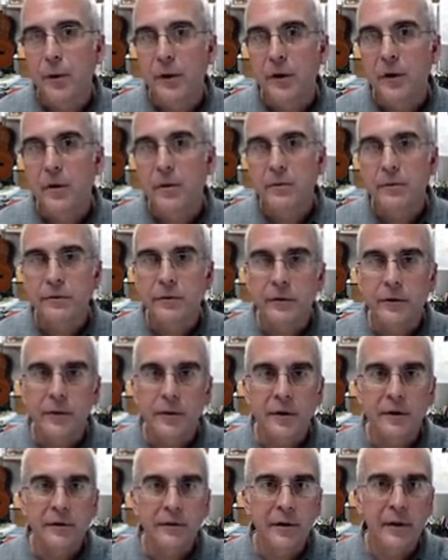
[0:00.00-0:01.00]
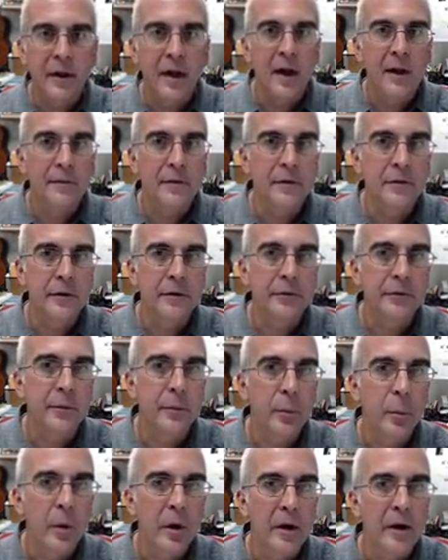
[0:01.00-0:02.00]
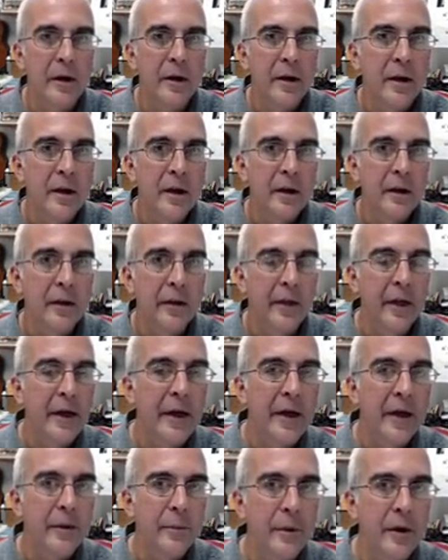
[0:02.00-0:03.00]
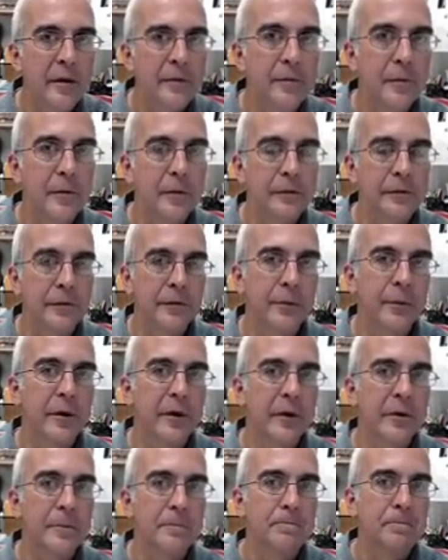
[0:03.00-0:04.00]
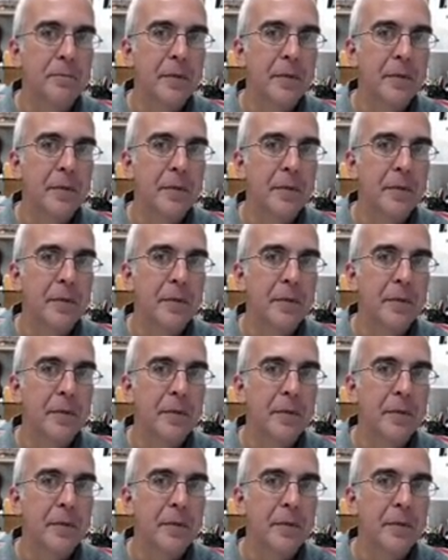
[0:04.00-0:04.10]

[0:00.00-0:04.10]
We don't secrete saliva just from one gland by force of will.